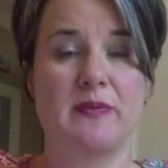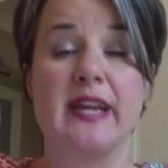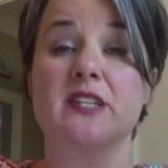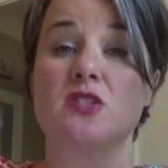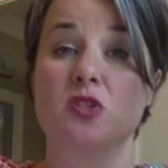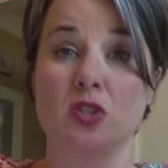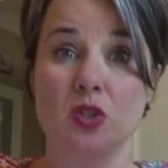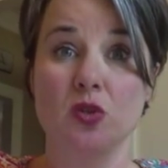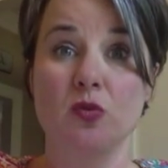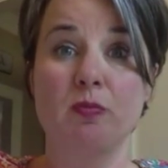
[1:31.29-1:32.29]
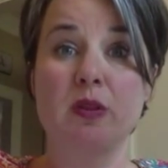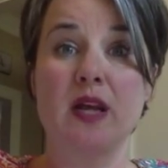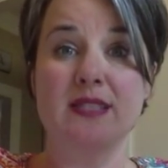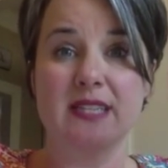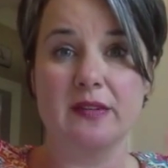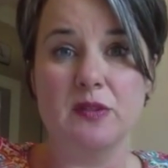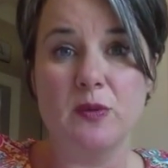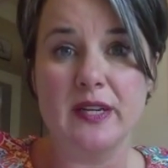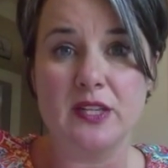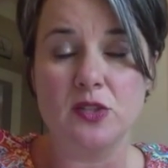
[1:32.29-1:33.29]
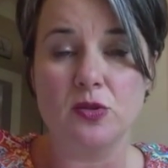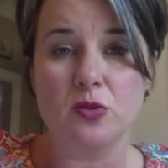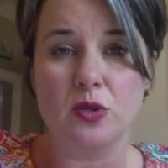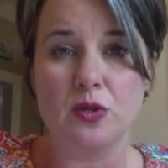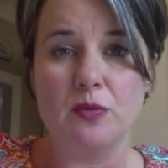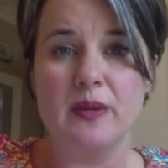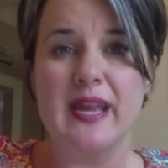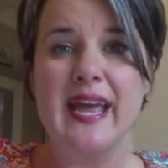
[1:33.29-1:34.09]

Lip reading: that is you plus everyone in your group,